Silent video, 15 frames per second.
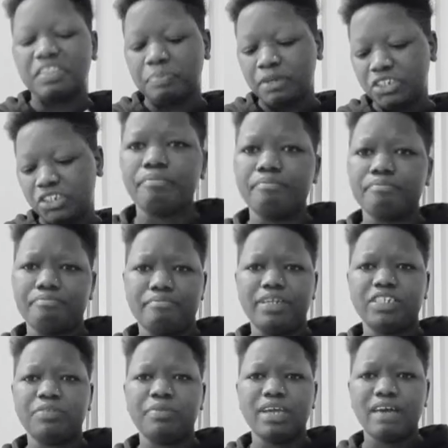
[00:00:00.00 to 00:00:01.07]
might be
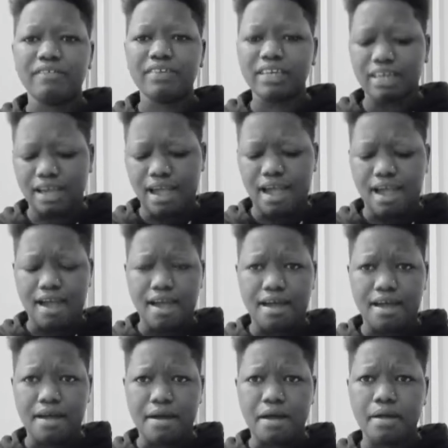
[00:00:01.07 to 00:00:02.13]
having
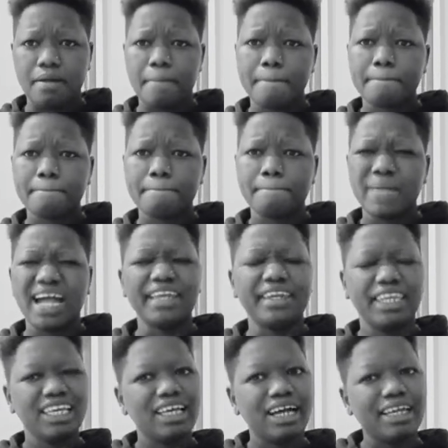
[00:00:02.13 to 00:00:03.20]
a
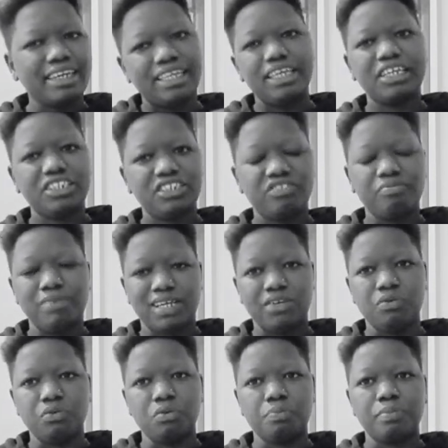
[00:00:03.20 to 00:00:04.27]
negative blood
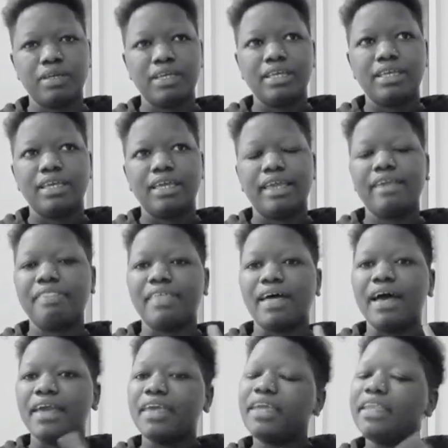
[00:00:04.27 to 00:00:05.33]
group,
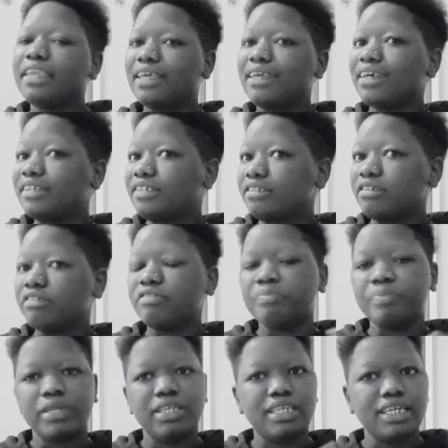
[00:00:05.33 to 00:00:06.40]
either A negative,
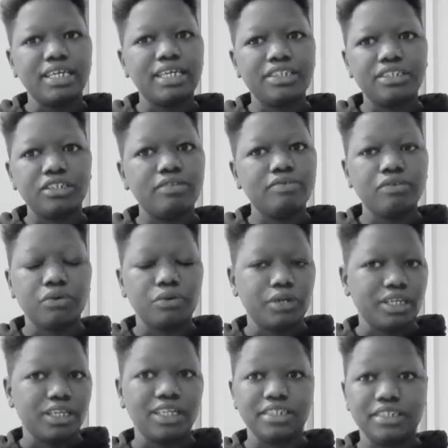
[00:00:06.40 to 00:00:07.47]
B negative, O
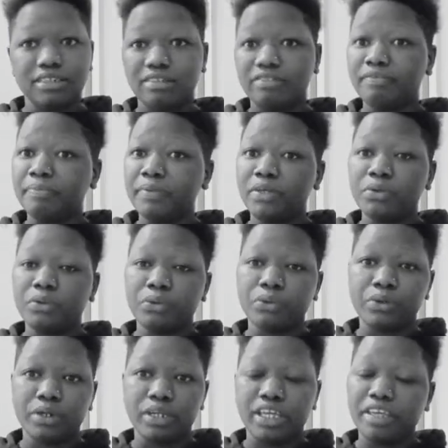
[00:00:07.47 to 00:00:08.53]
negative, B O,
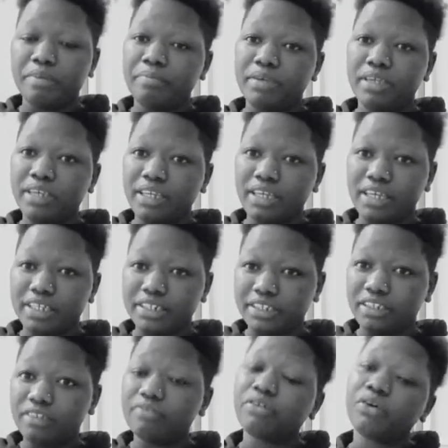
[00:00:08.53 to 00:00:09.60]
A B
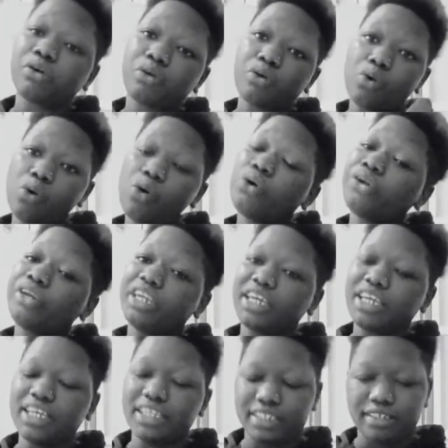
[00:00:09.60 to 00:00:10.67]
negative, or O
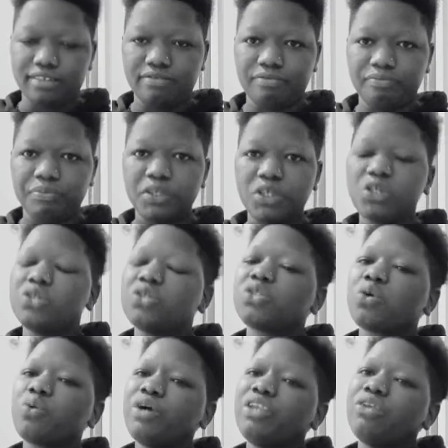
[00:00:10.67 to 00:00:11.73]
negative.
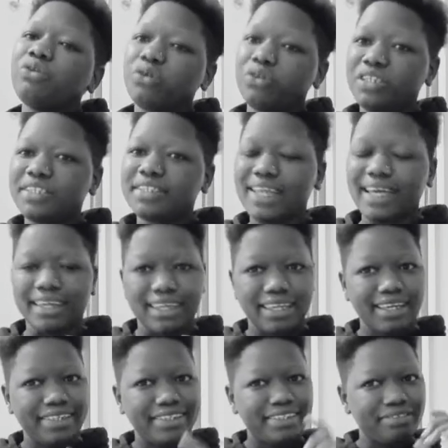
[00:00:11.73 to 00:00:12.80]
So when you notice a
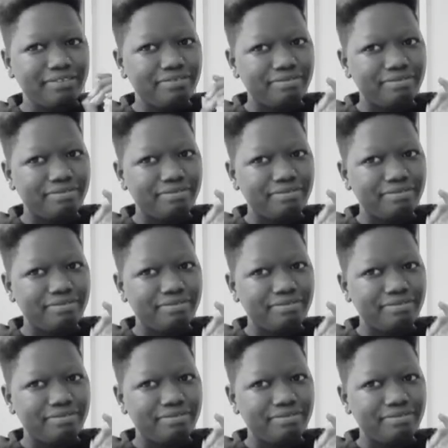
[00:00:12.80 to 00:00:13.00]
negative